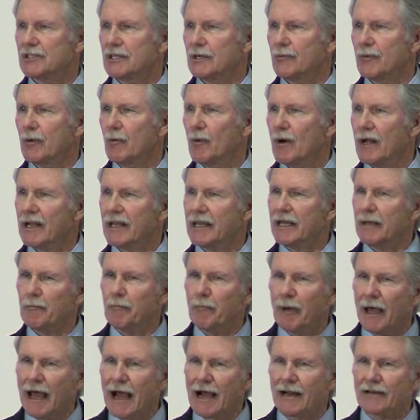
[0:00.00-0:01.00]
that we want to
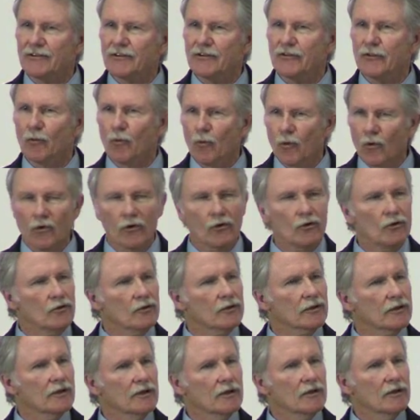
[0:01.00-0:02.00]
get back to the
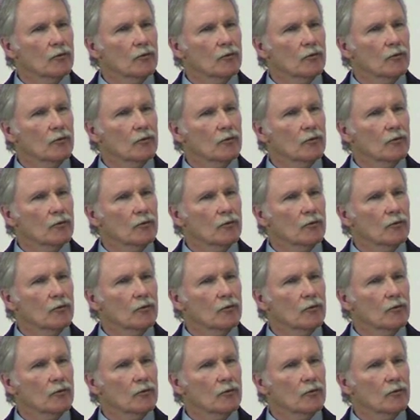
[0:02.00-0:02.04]
world